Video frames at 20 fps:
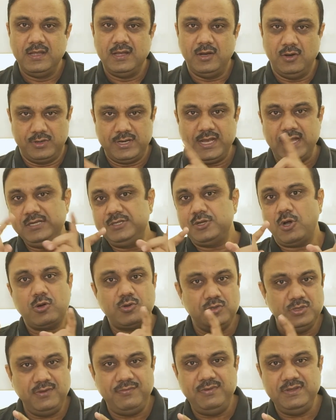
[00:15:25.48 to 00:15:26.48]
Okay, I'll talk
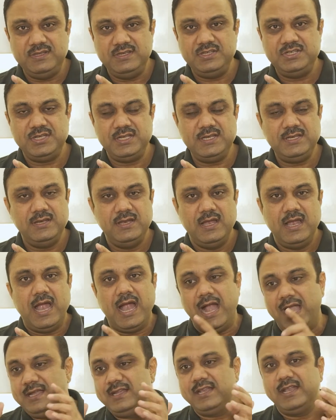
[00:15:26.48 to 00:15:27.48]
to the physician
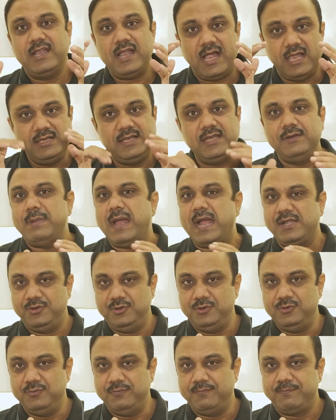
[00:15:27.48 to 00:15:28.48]
and I'll get back to
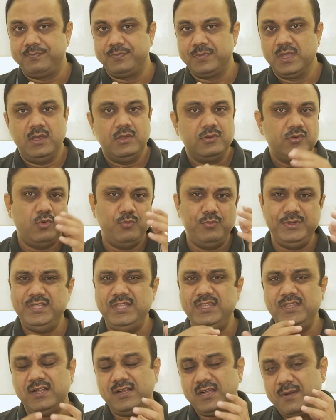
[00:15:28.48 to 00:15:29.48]
you. So
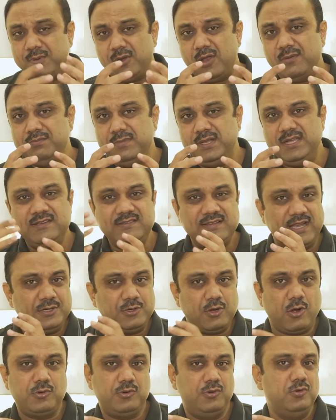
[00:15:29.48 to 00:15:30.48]
within the couple of minutes, I
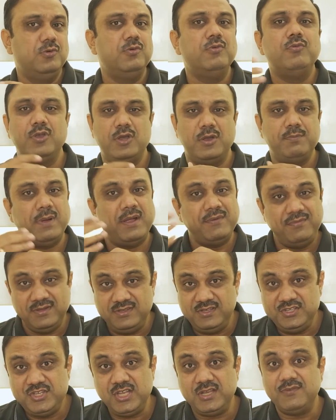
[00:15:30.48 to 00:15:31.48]
talked to one of my
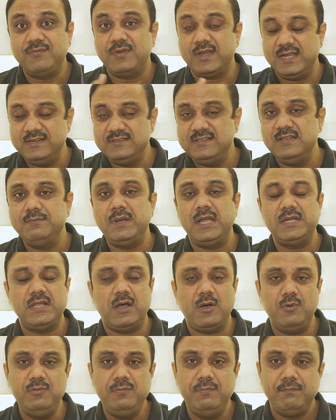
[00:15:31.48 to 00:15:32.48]
physician friends in my
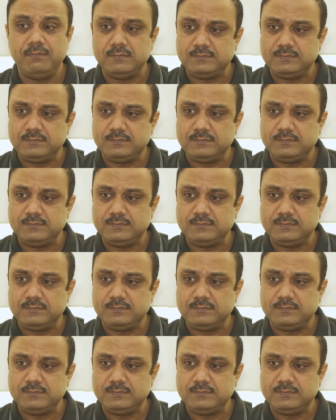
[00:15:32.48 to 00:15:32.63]
town.